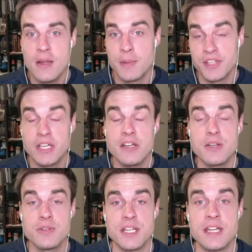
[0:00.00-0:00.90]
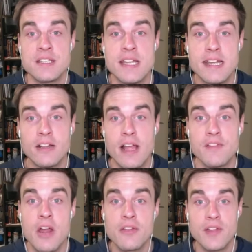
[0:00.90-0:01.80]
But the good news is he'll have
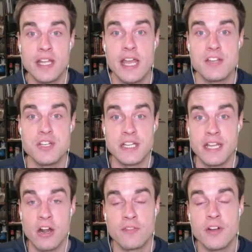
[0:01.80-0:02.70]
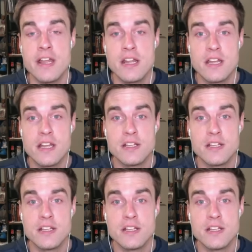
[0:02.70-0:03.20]
another vacation to get over it.